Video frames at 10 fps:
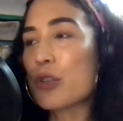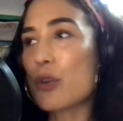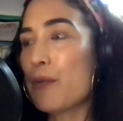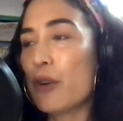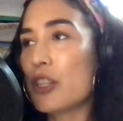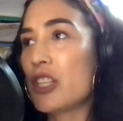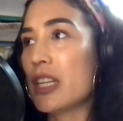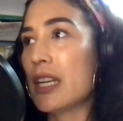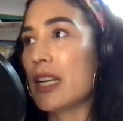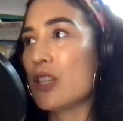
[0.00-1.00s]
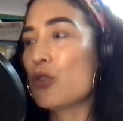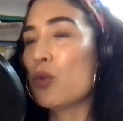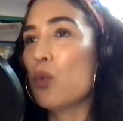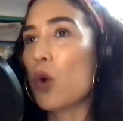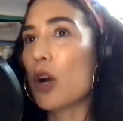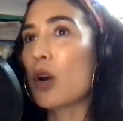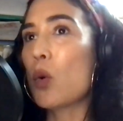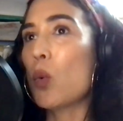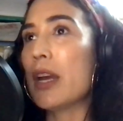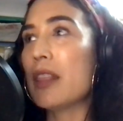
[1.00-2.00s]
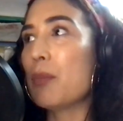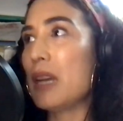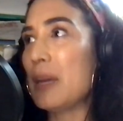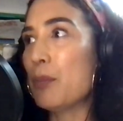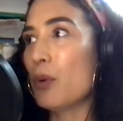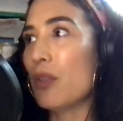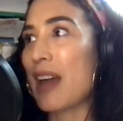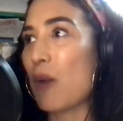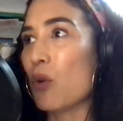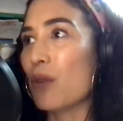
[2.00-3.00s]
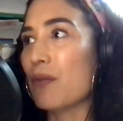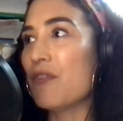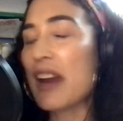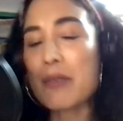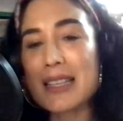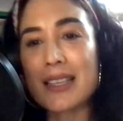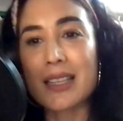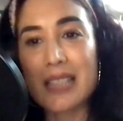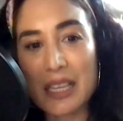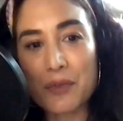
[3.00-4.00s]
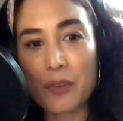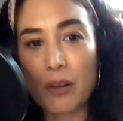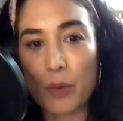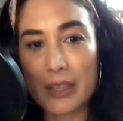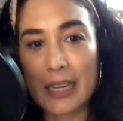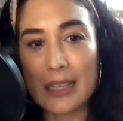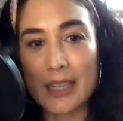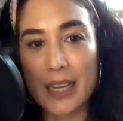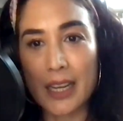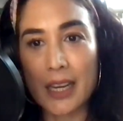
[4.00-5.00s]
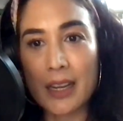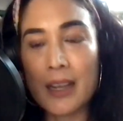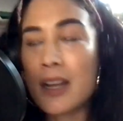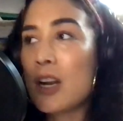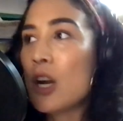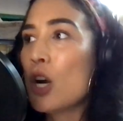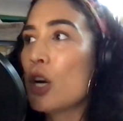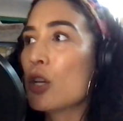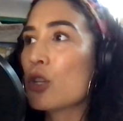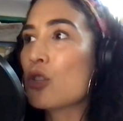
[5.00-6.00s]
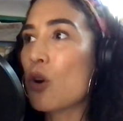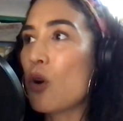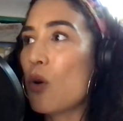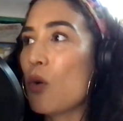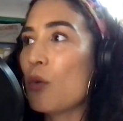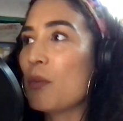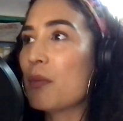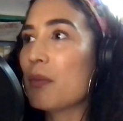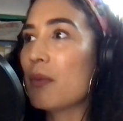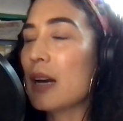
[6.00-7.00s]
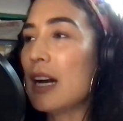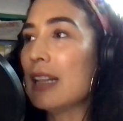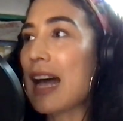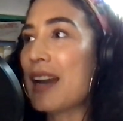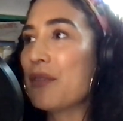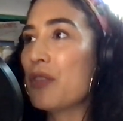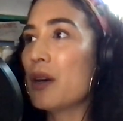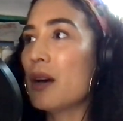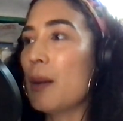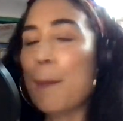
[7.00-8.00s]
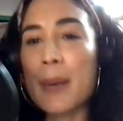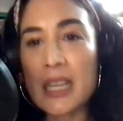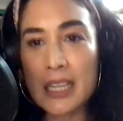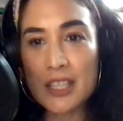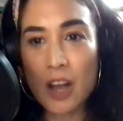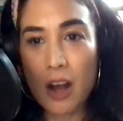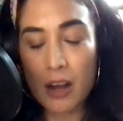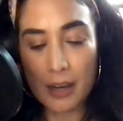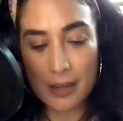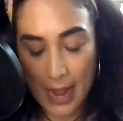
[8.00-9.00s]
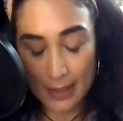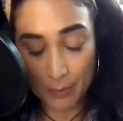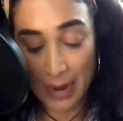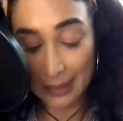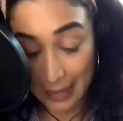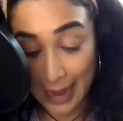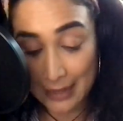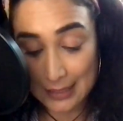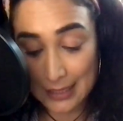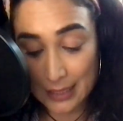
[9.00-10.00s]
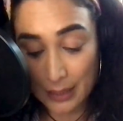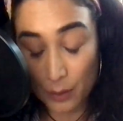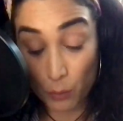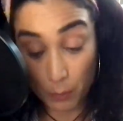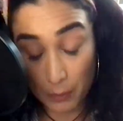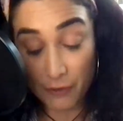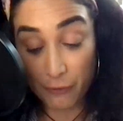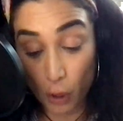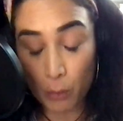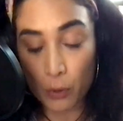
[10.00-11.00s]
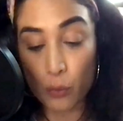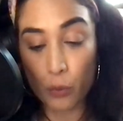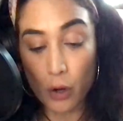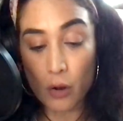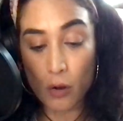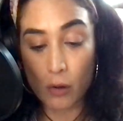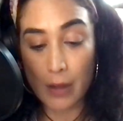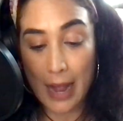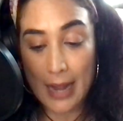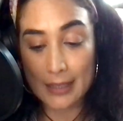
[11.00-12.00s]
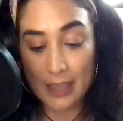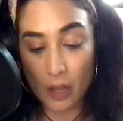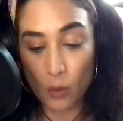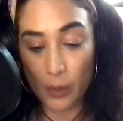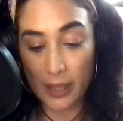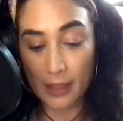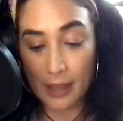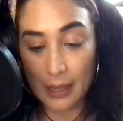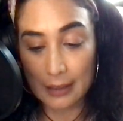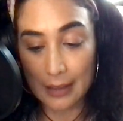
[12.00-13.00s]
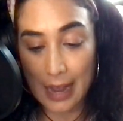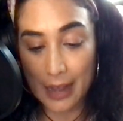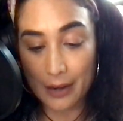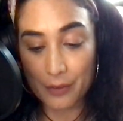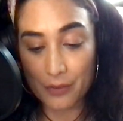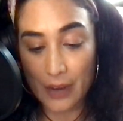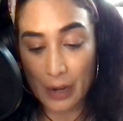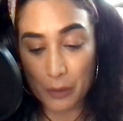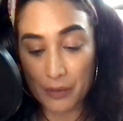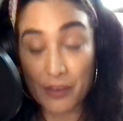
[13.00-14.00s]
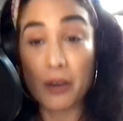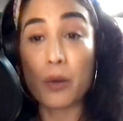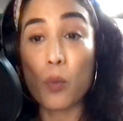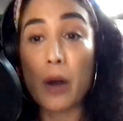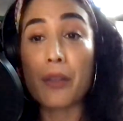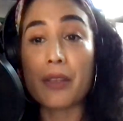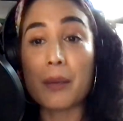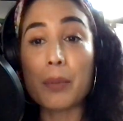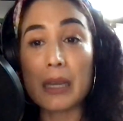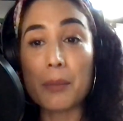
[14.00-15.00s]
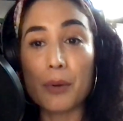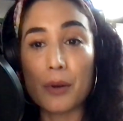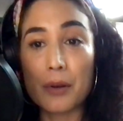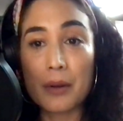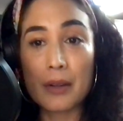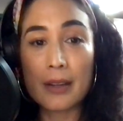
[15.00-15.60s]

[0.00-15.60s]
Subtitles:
I was so fortunate to work with people that were very successful at what they did. So a lot of the money talk, my last formal role, I dealt with a lot of very, very wealthy people.